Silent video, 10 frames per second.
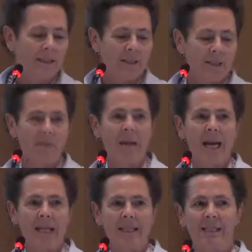to the
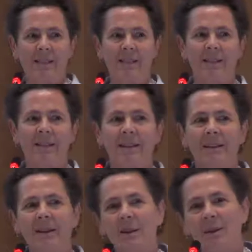madness.
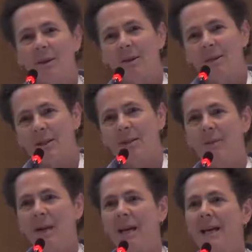There is a
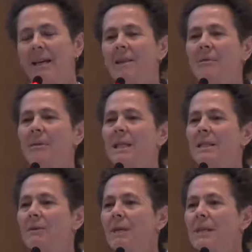way that we can
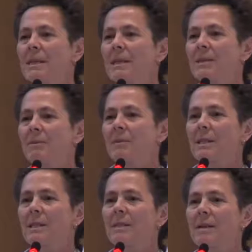address these
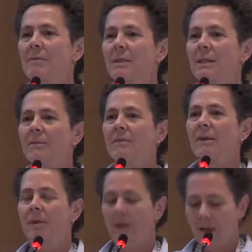risks, and we've
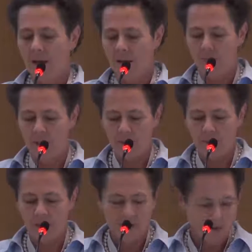worked
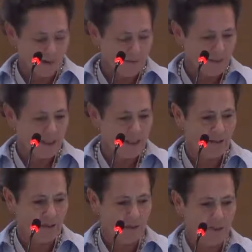pretty hard over the
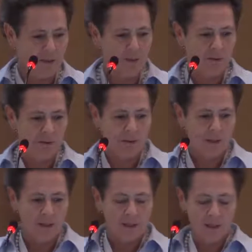years to
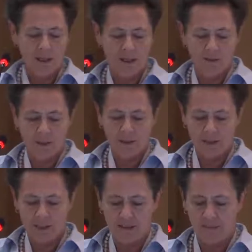
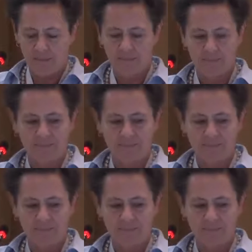reduce them.